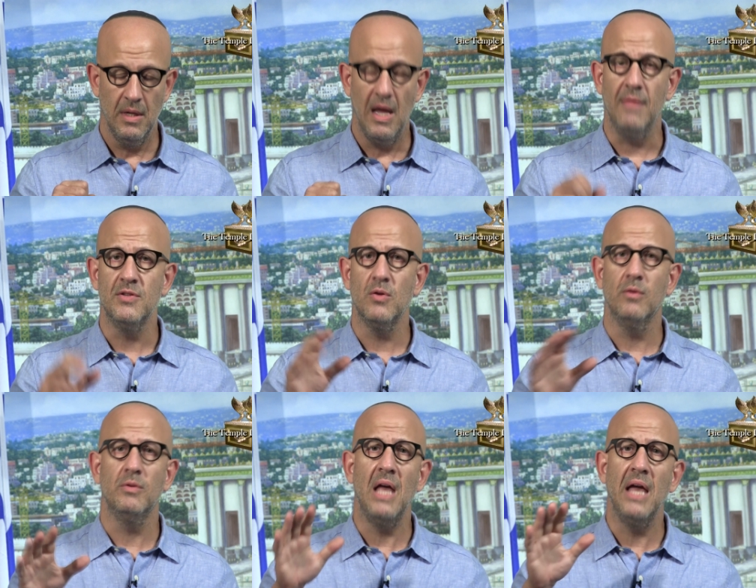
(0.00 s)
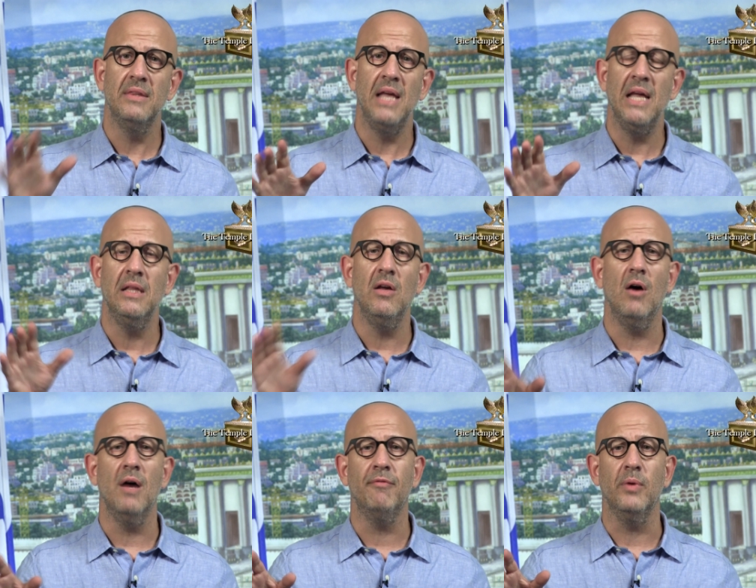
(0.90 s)
And so a daily
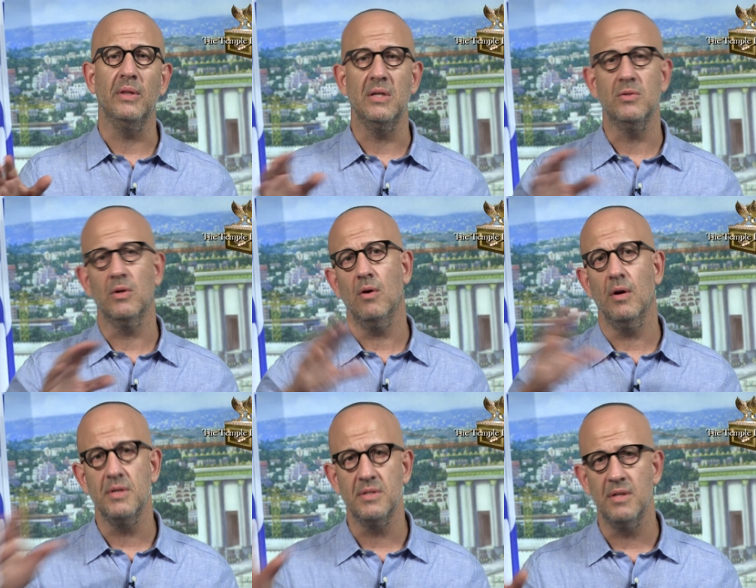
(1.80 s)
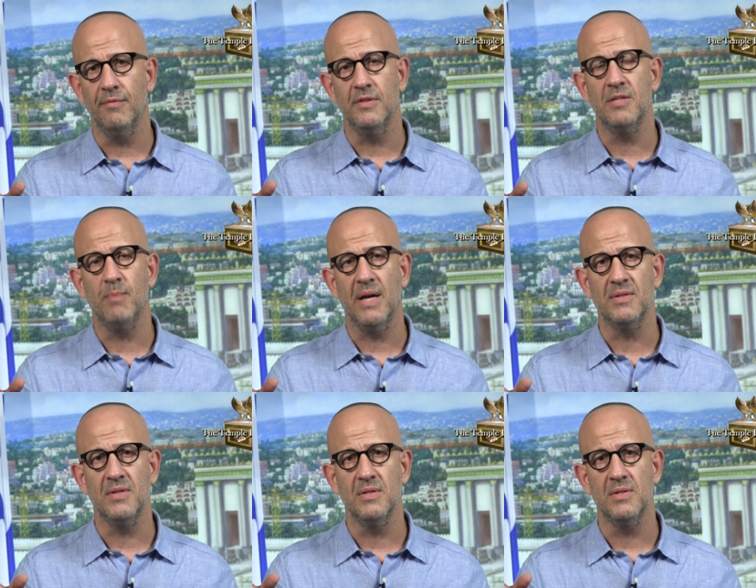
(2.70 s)
offering, they took all these different
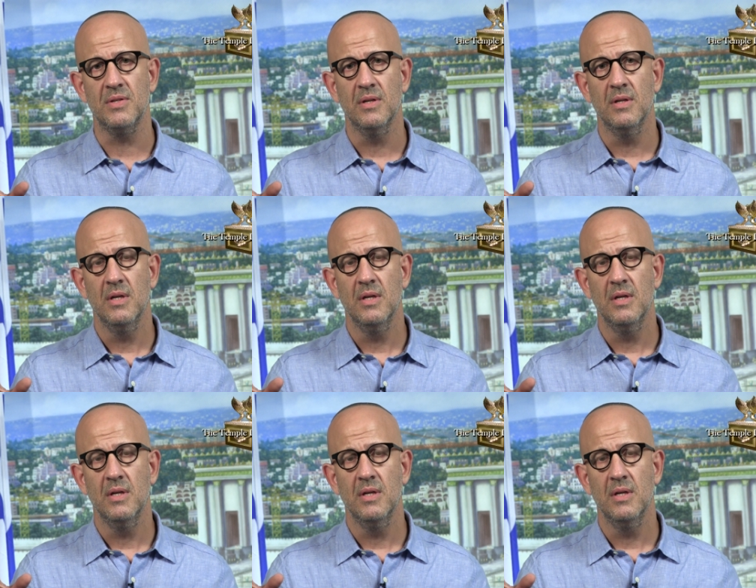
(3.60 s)
spices,